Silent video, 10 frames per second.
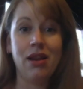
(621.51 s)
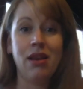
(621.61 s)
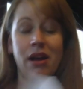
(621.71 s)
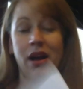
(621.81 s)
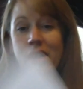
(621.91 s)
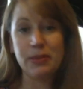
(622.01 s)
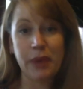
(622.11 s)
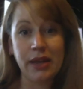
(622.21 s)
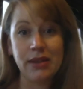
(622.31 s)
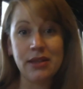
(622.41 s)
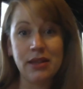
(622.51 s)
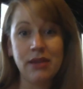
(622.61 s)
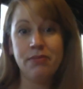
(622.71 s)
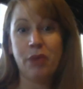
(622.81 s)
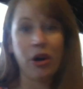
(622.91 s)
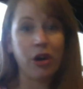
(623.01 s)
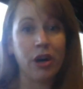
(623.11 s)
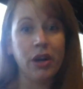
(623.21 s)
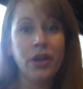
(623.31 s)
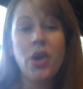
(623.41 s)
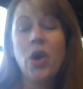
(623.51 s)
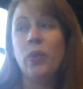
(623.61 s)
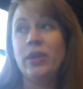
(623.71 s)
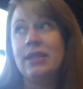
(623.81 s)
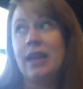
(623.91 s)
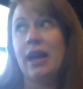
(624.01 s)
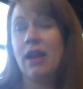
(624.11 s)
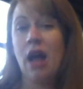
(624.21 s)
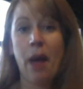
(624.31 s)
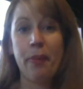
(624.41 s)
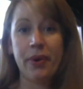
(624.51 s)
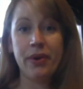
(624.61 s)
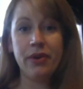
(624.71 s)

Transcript: the husband, partner, would stand up